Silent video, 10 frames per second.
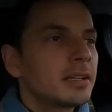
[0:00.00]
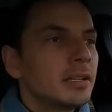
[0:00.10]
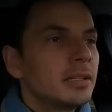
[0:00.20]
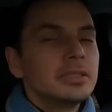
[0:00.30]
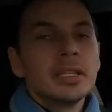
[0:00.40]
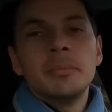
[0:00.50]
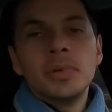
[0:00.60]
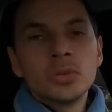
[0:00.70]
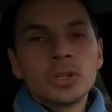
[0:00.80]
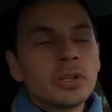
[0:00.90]
it,
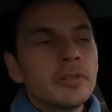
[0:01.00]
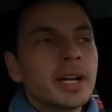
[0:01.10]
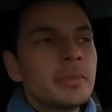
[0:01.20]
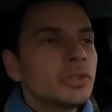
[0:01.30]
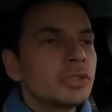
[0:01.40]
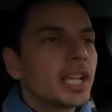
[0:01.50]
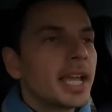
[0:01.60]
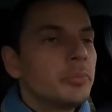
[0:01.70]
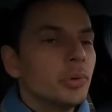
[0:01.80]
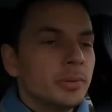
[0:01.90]
at least at
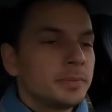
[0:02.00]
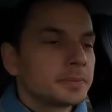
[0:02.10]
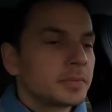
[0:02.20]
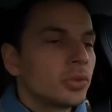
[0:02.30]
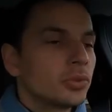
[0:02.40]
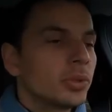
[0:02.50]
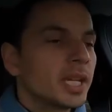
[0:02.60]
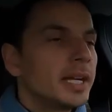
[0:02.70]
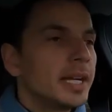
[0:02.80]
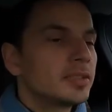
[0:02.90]
110
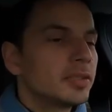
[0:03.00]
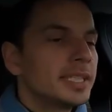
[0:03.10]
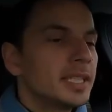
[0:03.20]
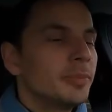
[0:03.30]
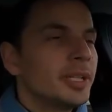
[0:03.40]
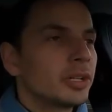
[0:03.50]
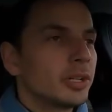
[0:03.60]
kilometers per hour.